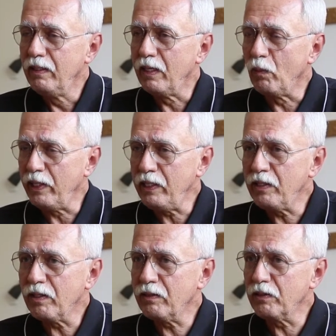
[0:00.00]
Now, when he
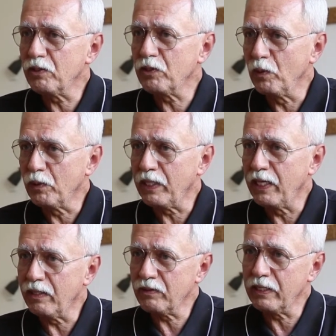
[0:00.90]
got to the
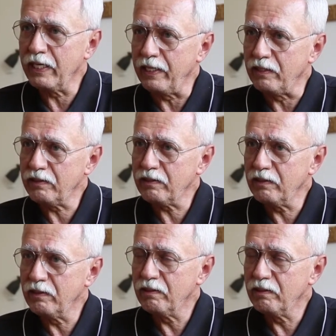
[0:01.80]
slaughterhouse gates,